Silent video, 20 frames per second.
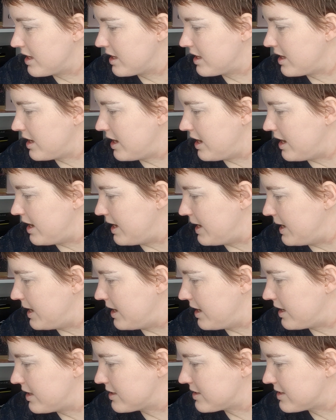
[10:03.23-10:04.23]

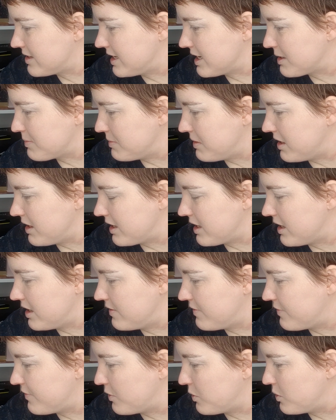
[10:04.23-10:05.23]
Sigma
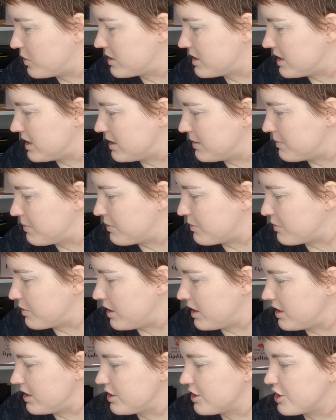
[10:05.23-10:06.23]
E40
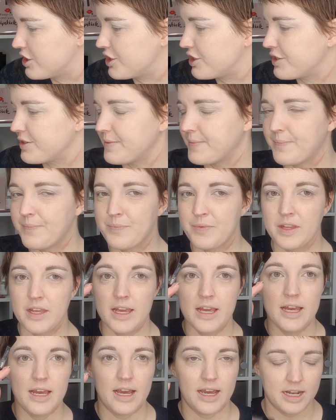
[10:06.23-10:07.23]
brush,
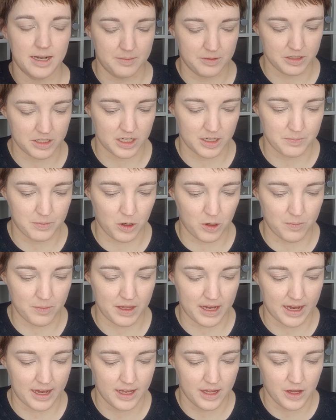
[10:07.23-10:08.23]
and I'm just going to pop
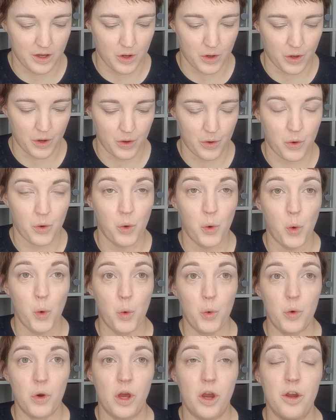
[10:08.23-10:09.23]
that
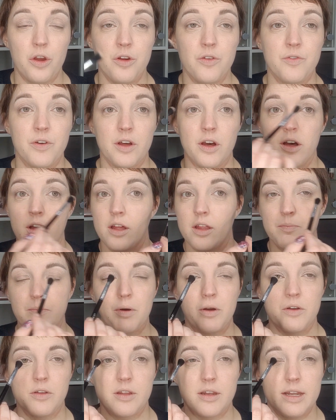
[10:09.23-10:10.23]
all over
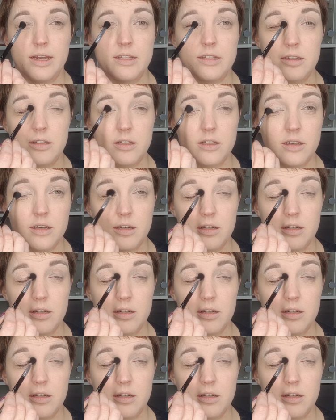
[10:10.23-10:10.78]
both lids.